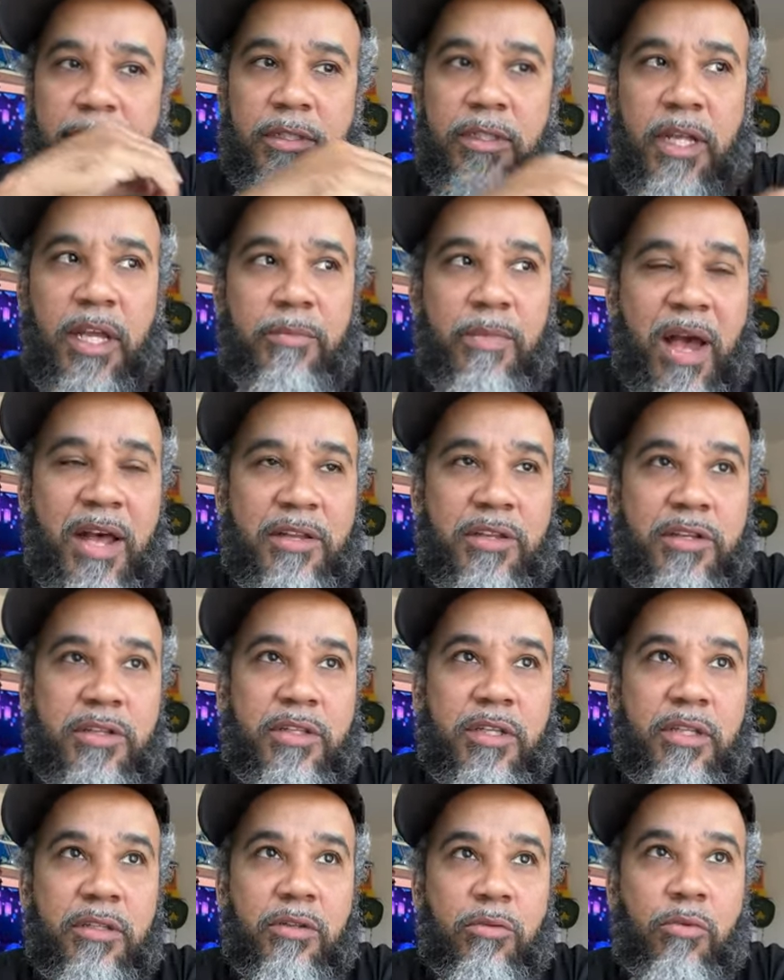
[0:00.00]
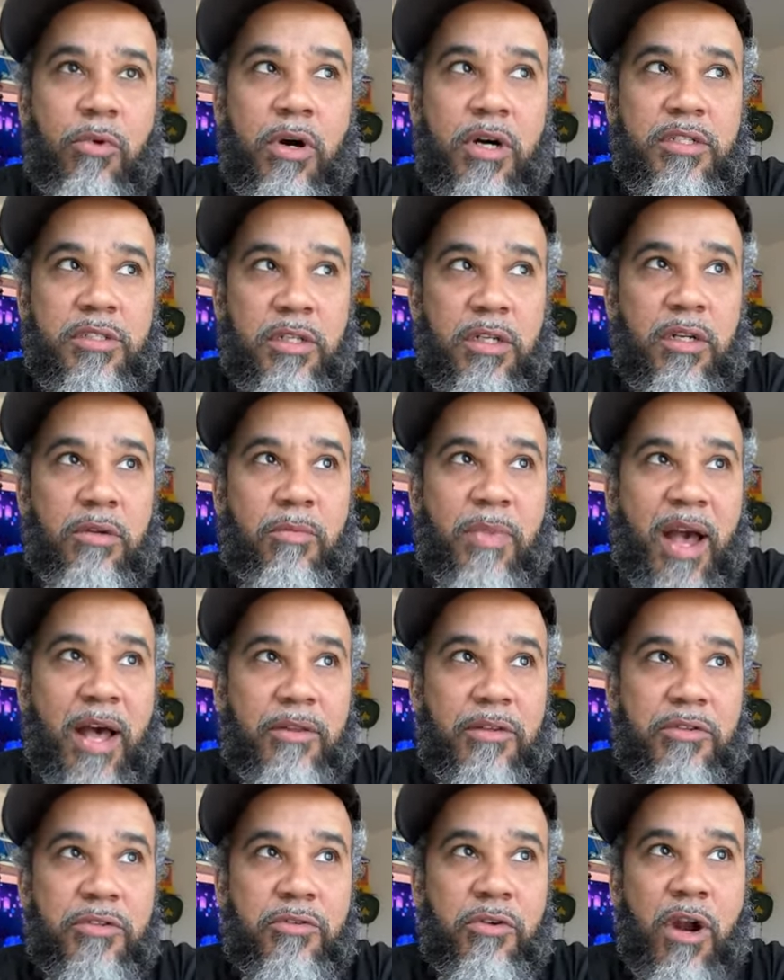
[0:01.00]
They about to the, the ones that are
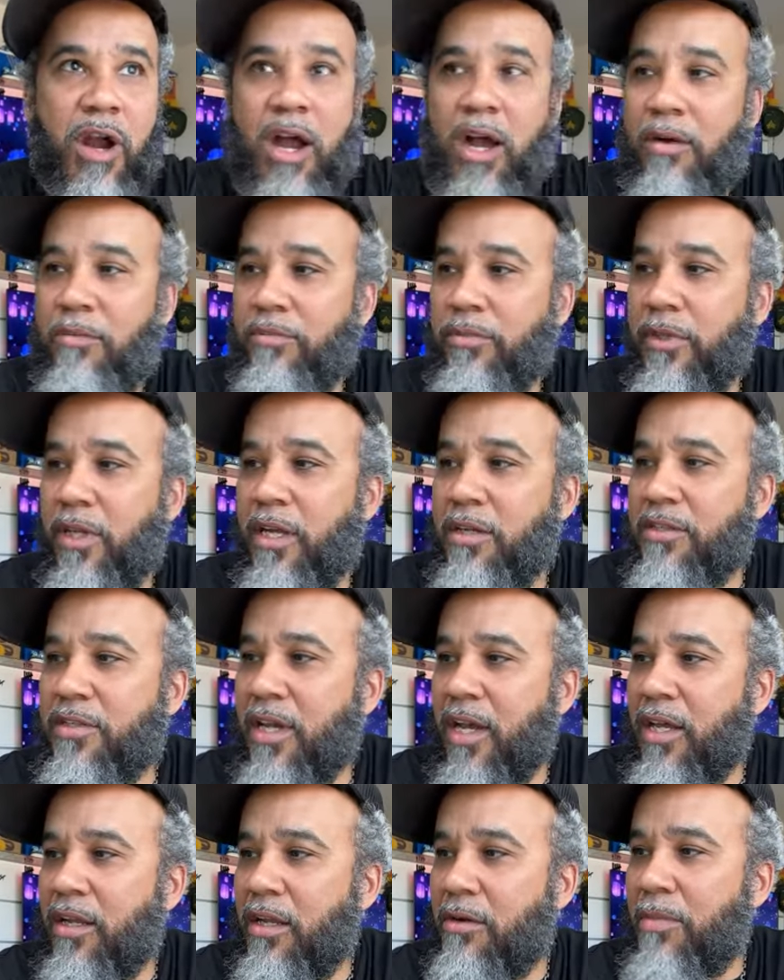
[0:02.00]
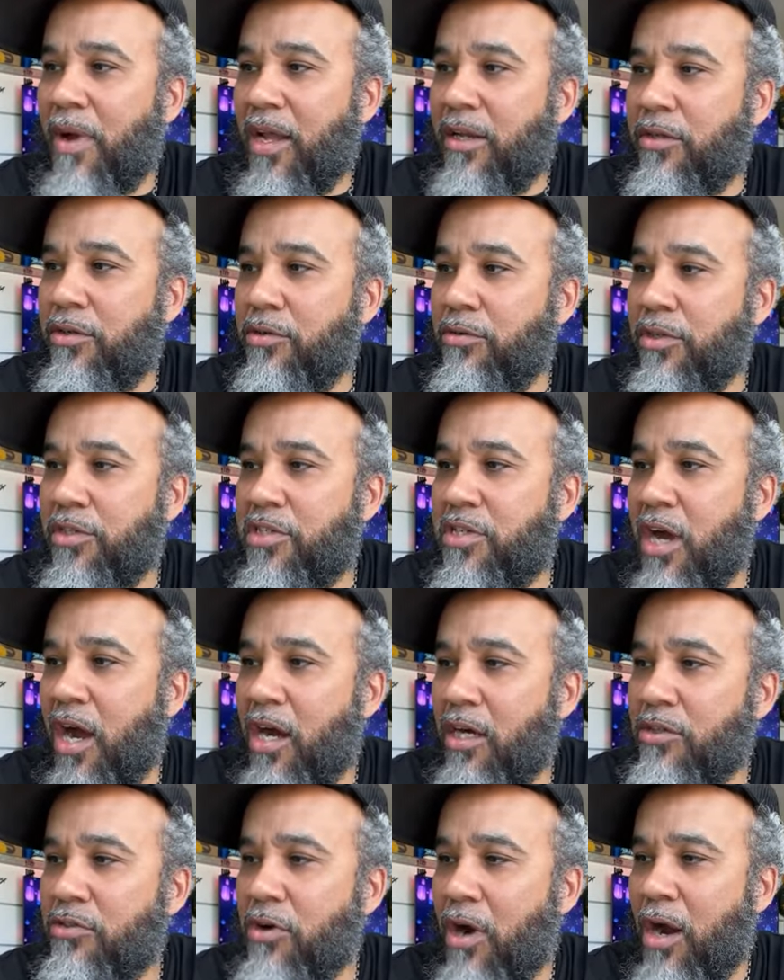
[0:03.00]
about to drop. They're saying they're about to do a
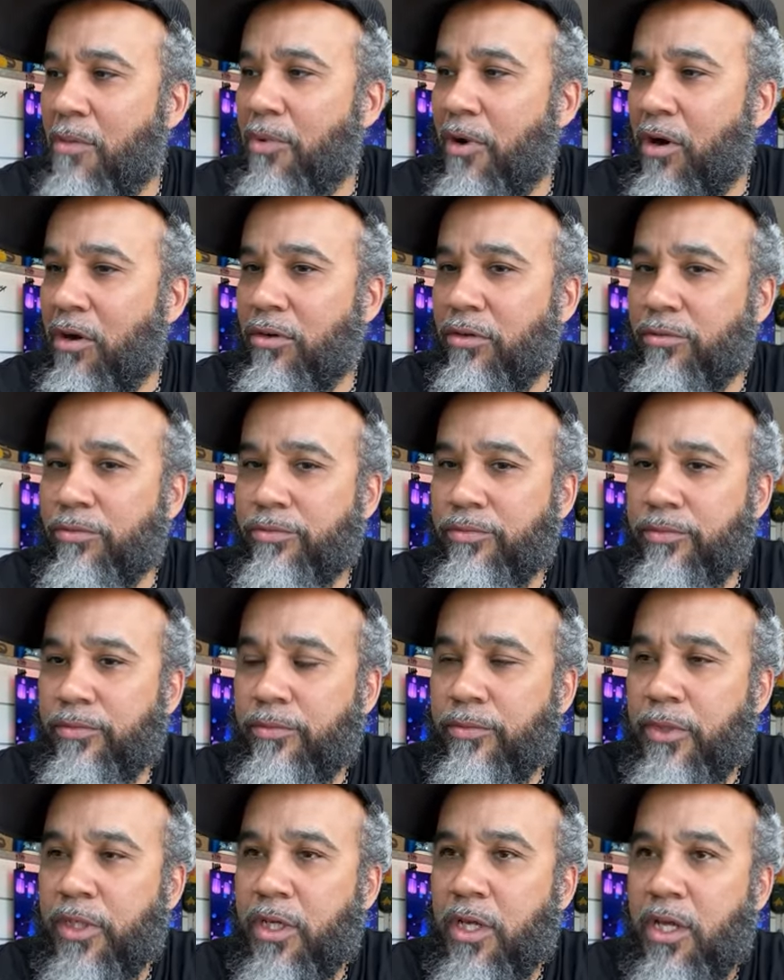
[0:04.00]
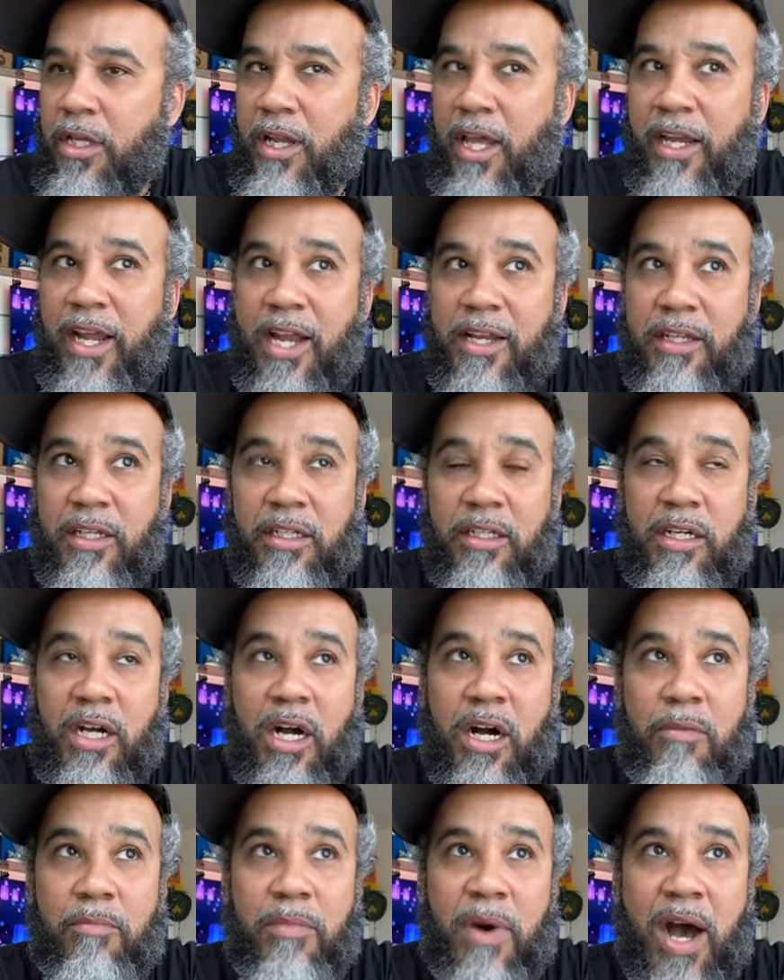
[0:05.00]
shock drop on them. They got the
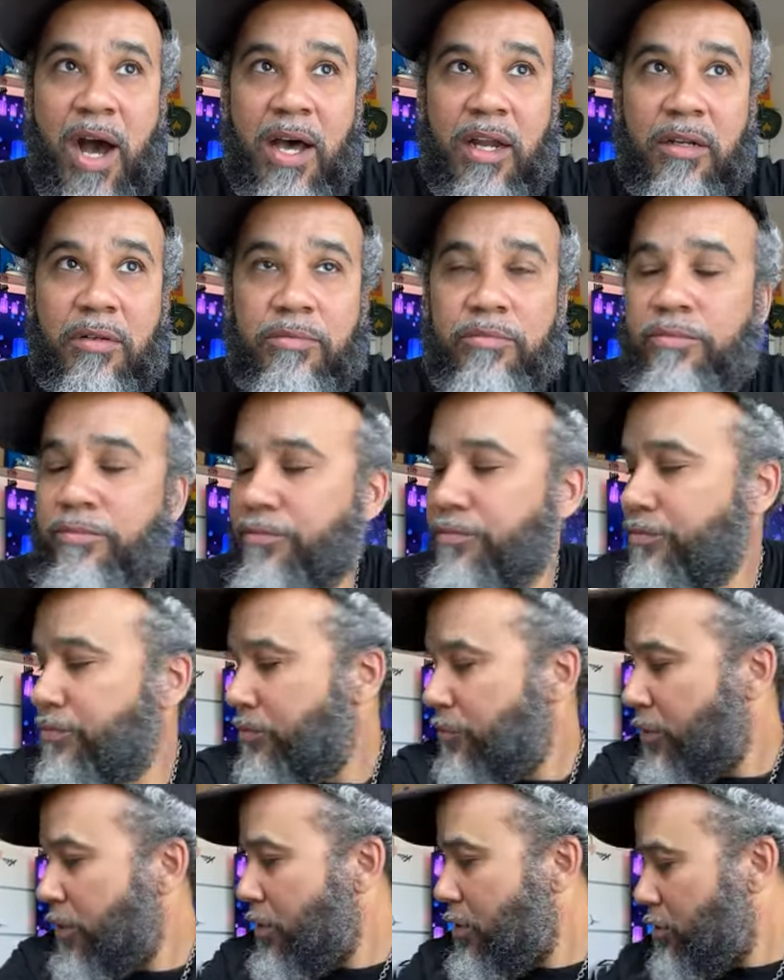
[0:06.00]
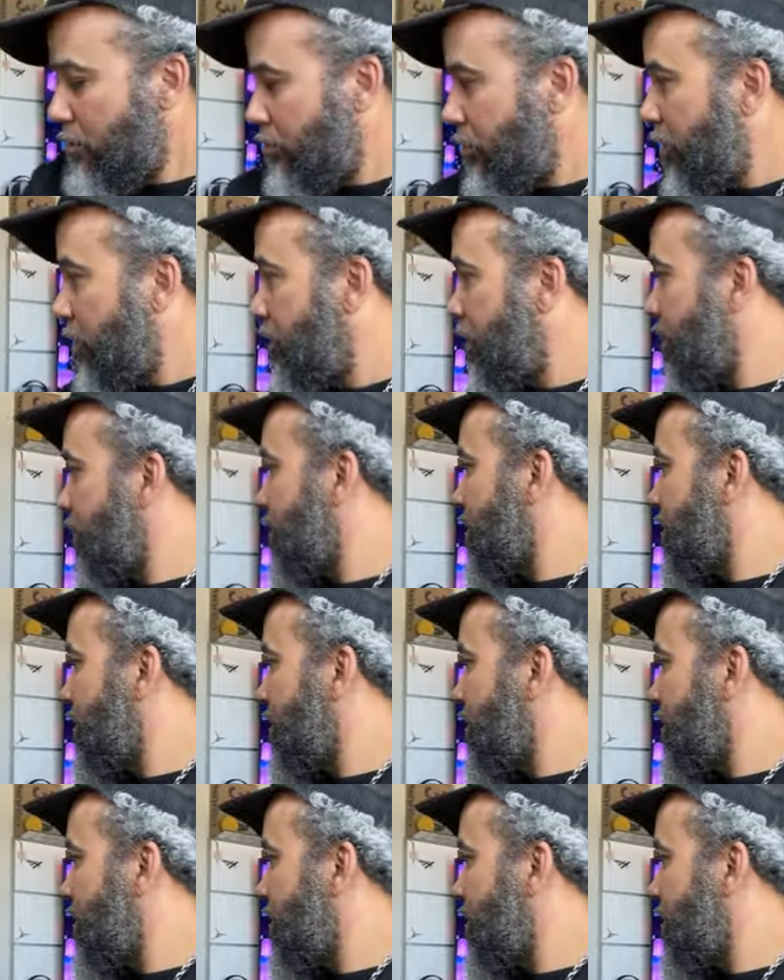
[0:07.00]
gum bottom with the